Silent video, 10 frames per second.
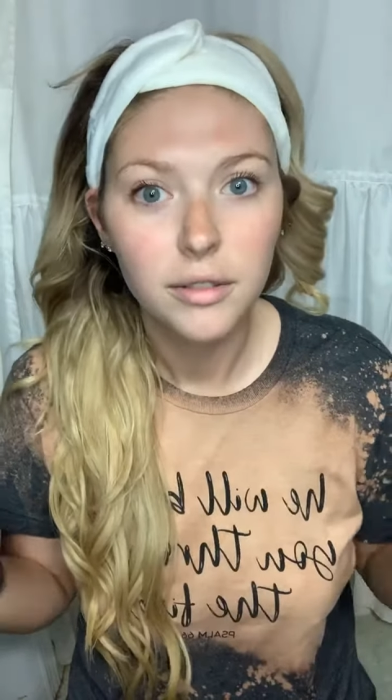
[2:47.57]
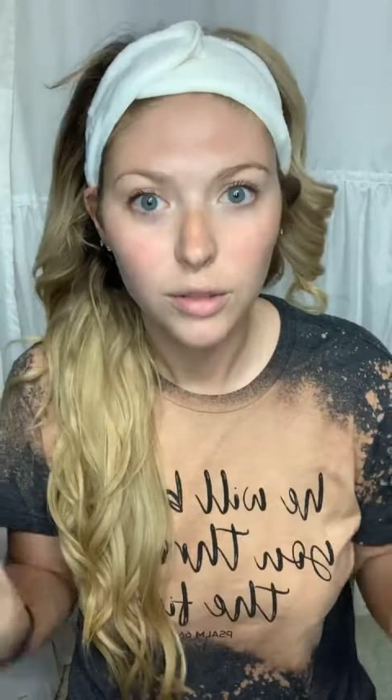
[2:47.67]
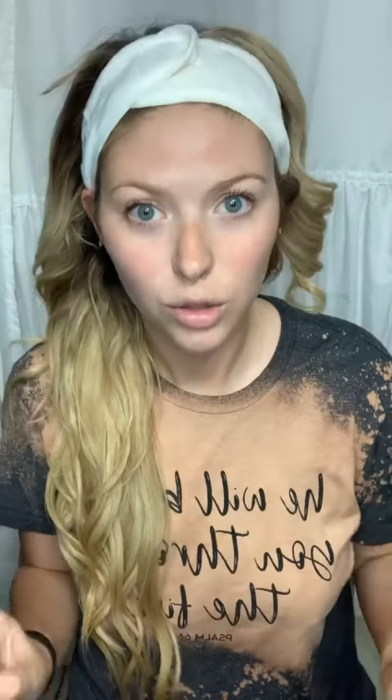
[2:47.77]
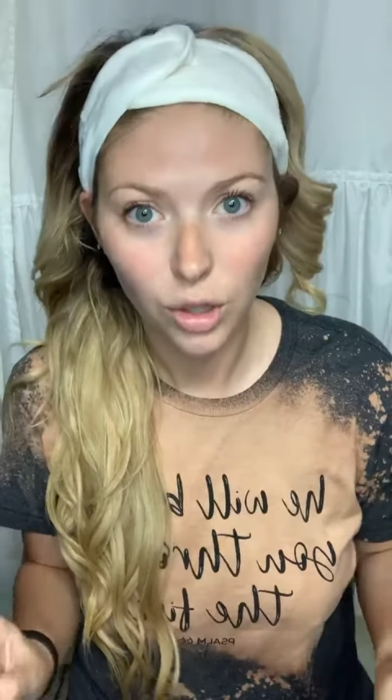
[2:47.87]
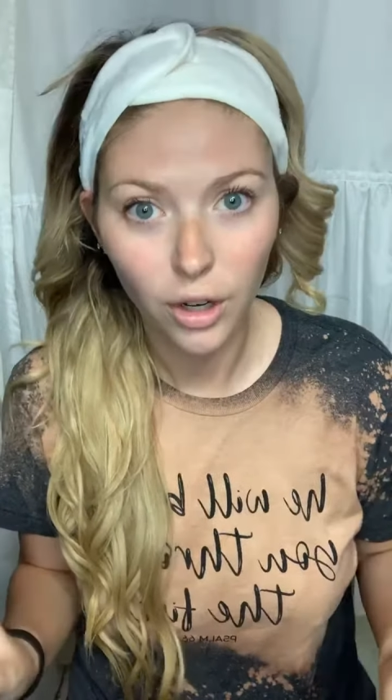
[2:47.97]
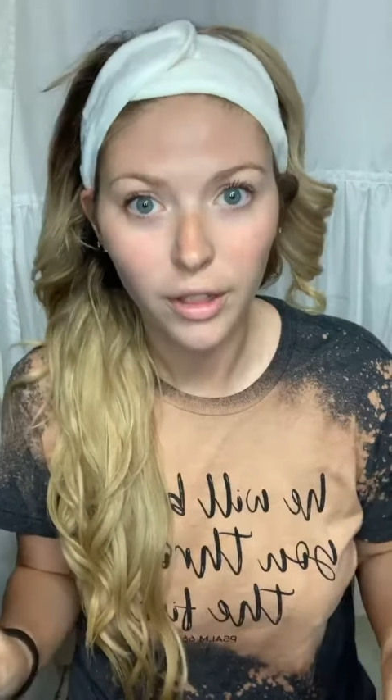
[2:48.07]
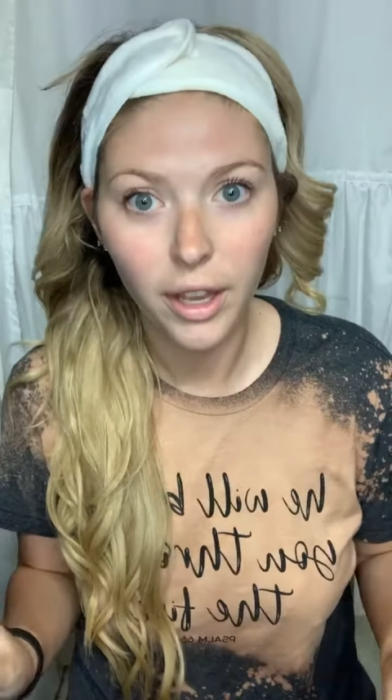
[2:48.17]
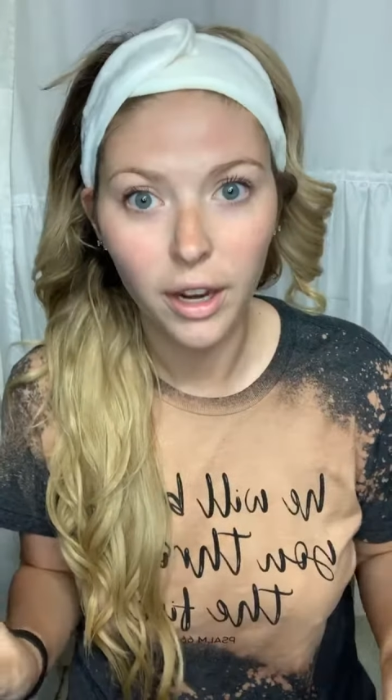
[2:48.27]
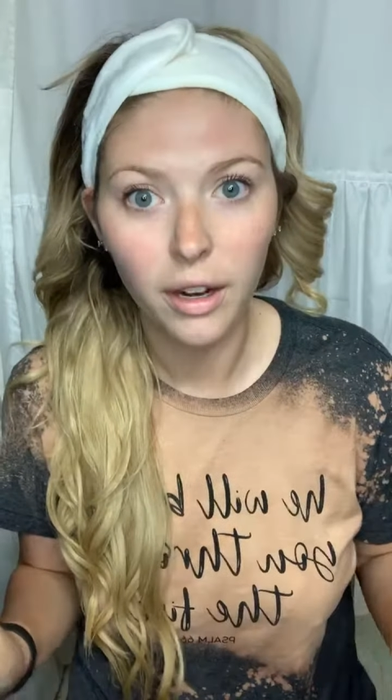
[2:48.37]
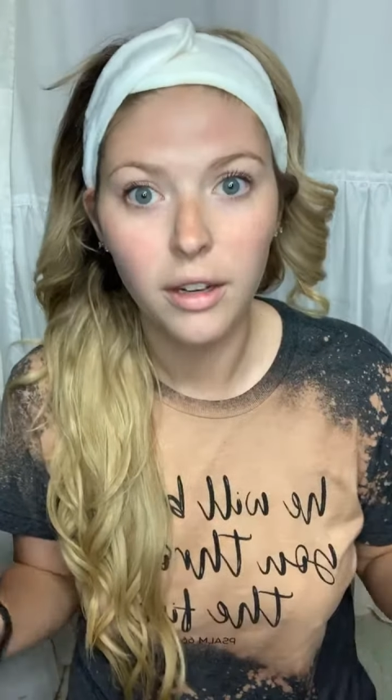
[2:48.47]
Start
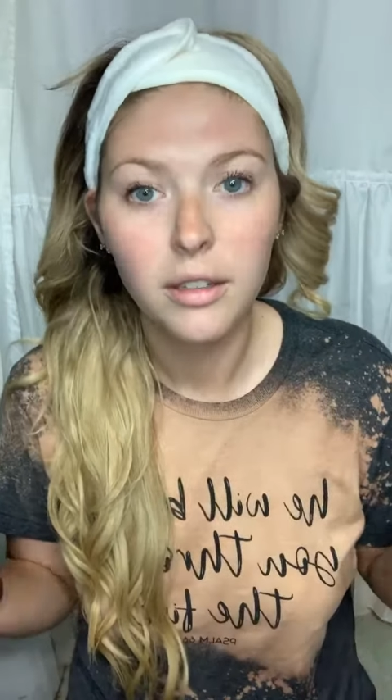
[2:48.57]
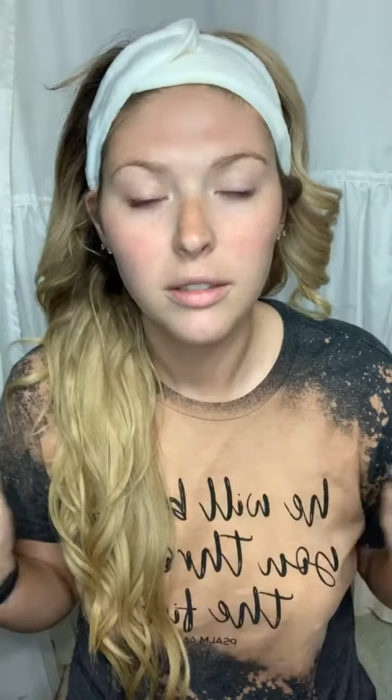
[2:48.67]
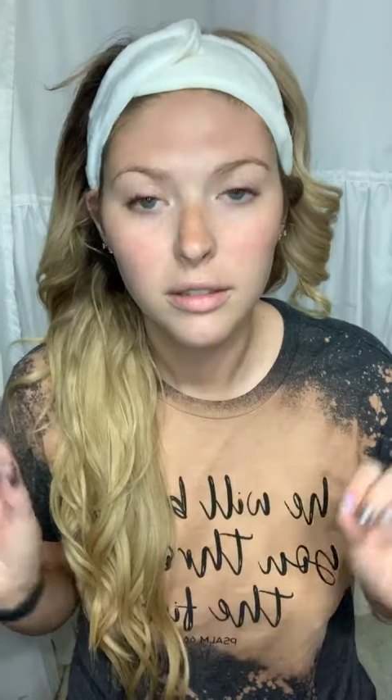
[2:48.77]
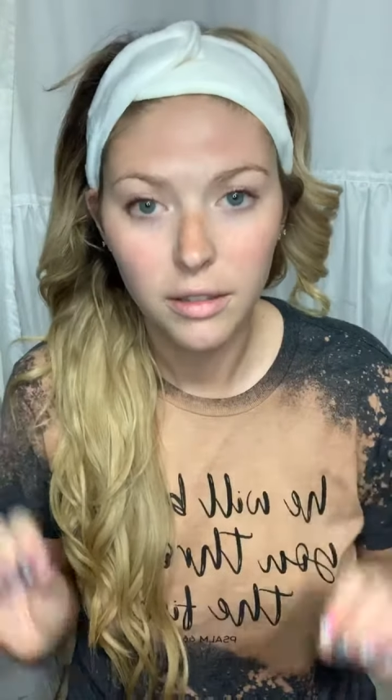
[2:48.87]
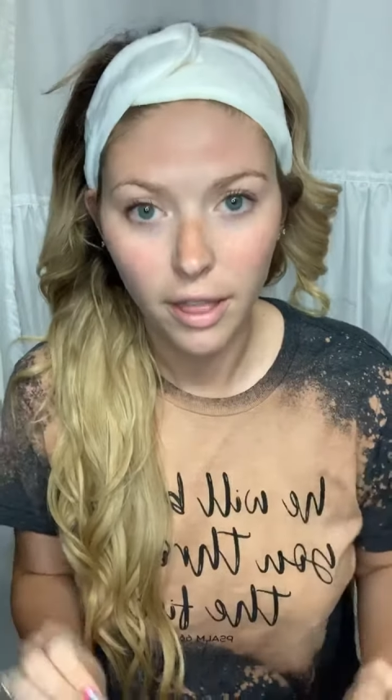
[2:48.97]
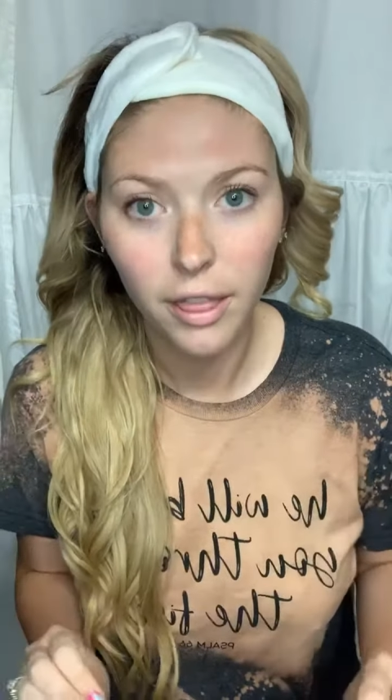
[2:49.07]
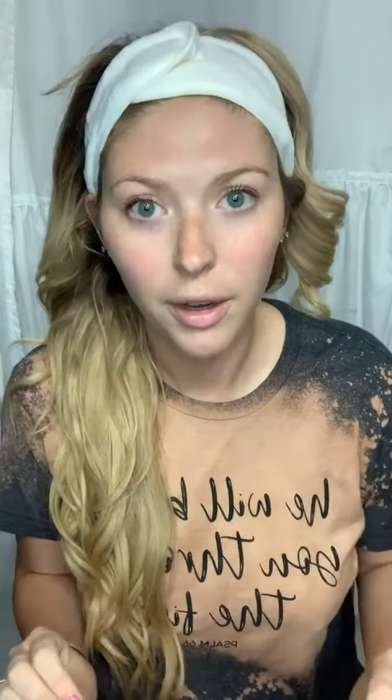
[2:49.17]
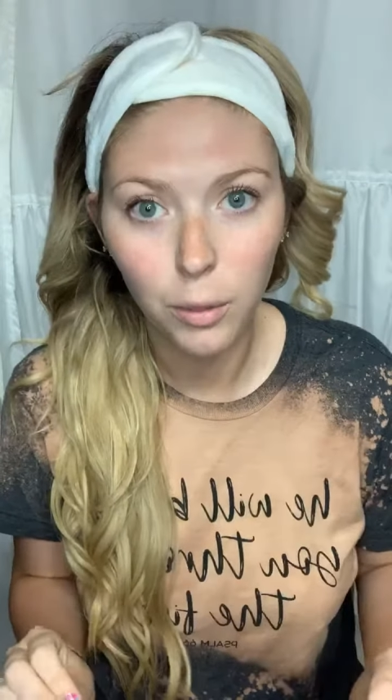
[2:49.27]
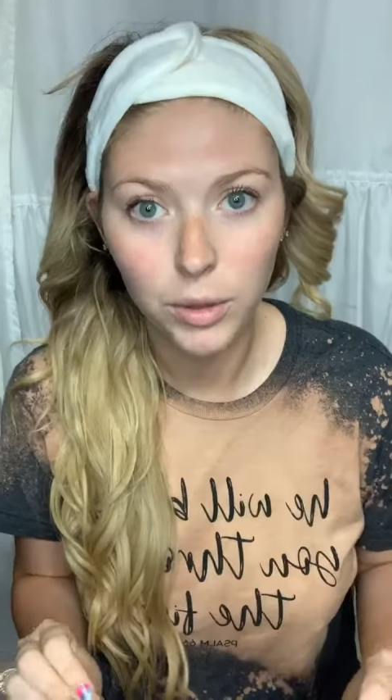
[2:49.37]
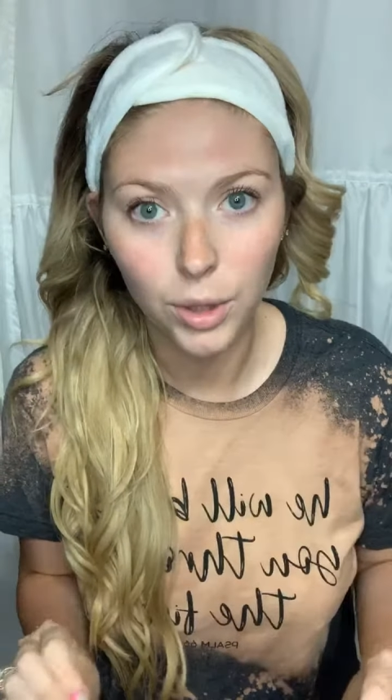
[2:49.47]
there,
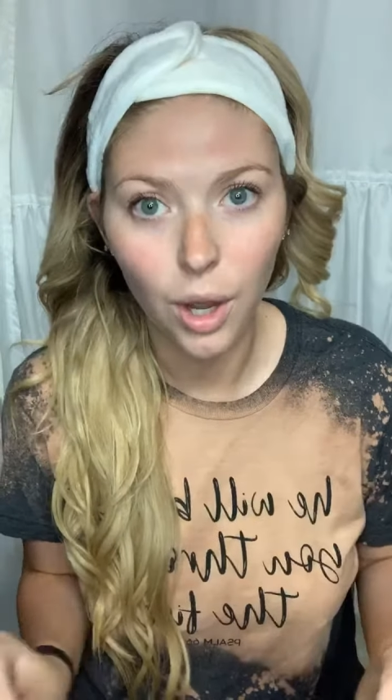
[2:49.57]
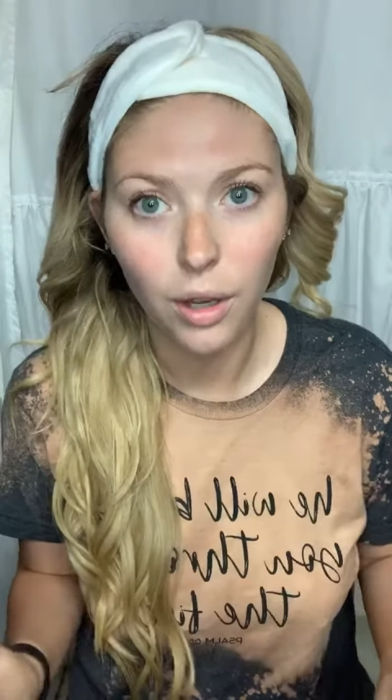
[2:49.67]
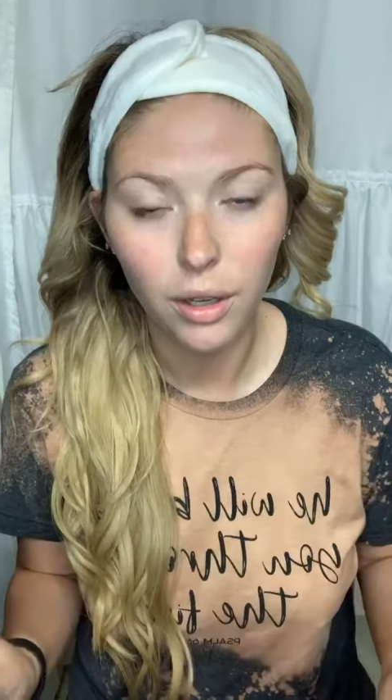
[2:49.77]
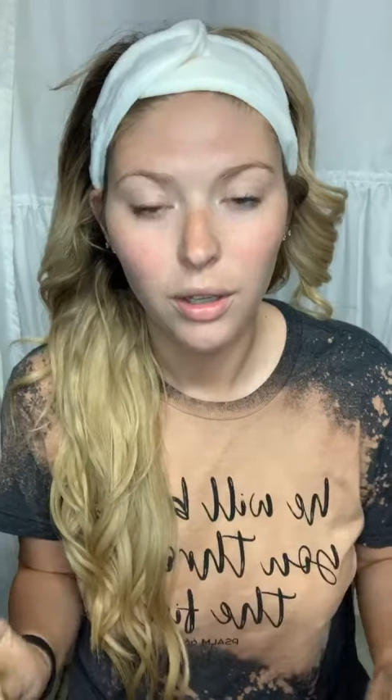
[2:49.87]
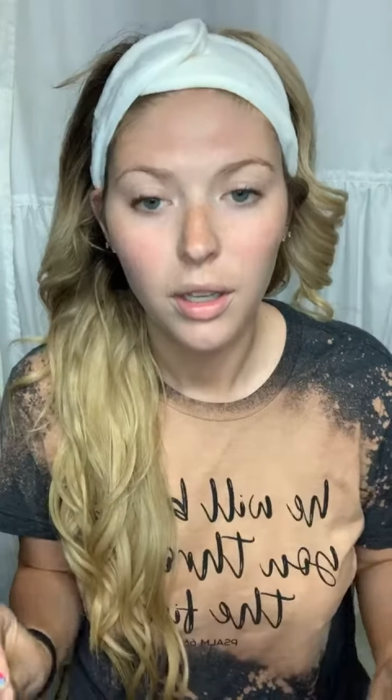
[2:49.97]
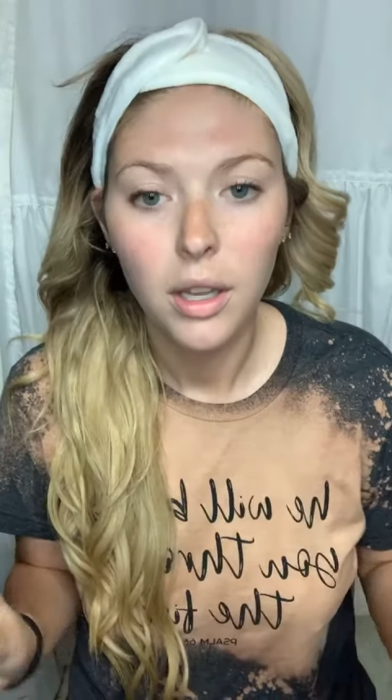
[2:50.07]
then we'll talk.